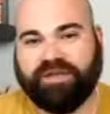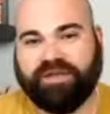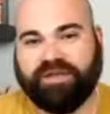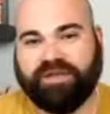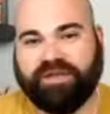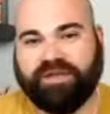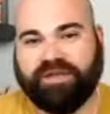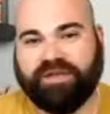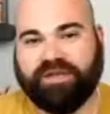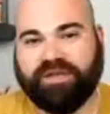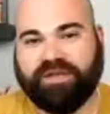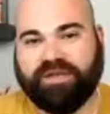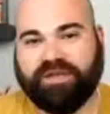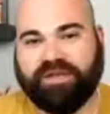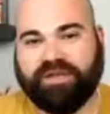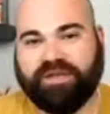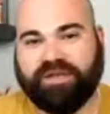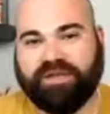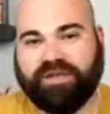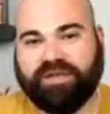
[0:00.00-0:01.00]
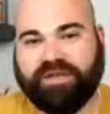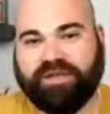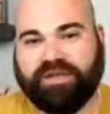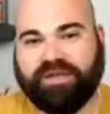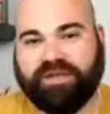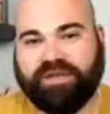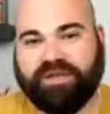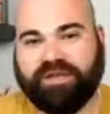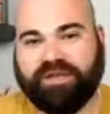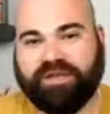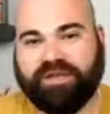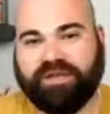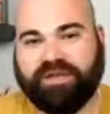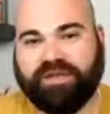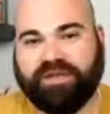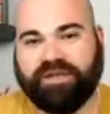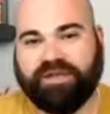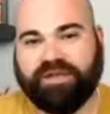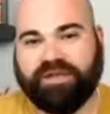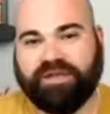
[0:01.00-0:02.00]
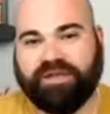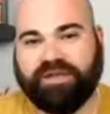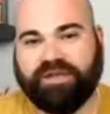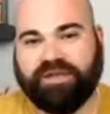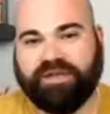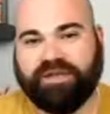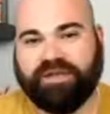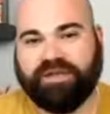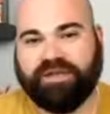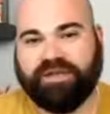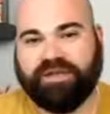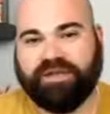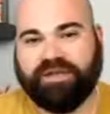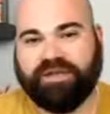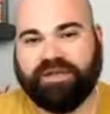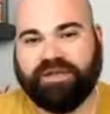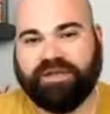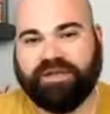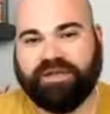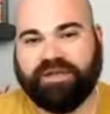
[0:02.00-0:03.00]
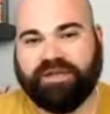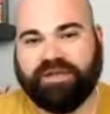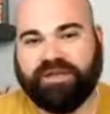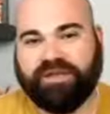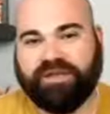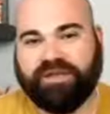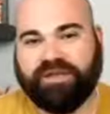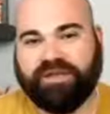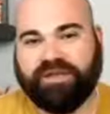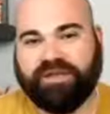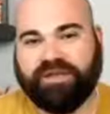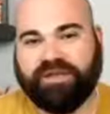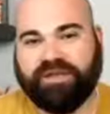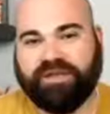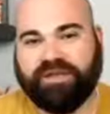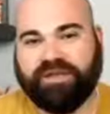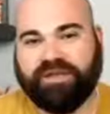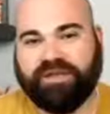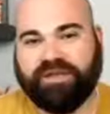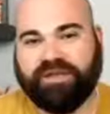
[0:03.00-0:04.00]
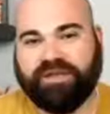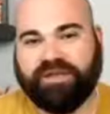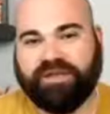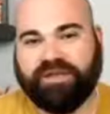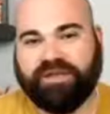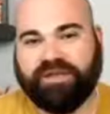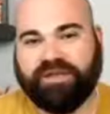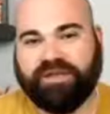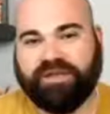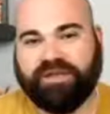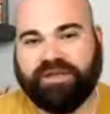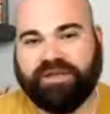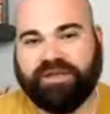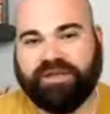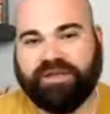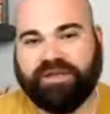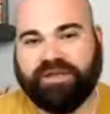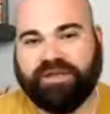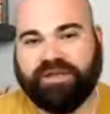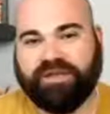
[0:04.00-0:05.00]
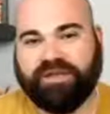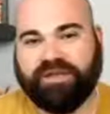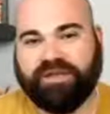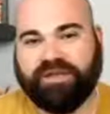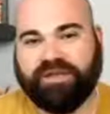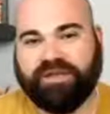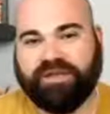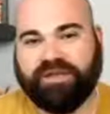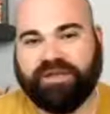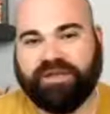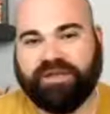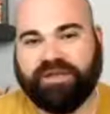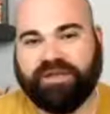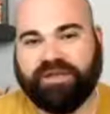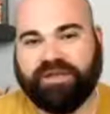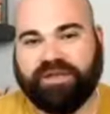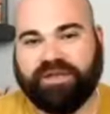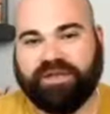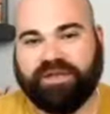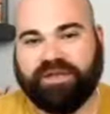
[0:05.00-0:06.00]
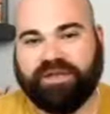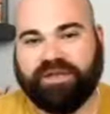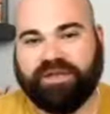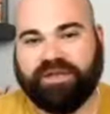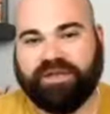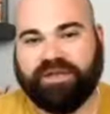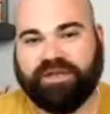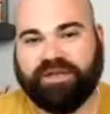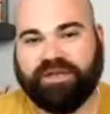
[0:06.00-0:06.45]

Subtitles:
(not speaking)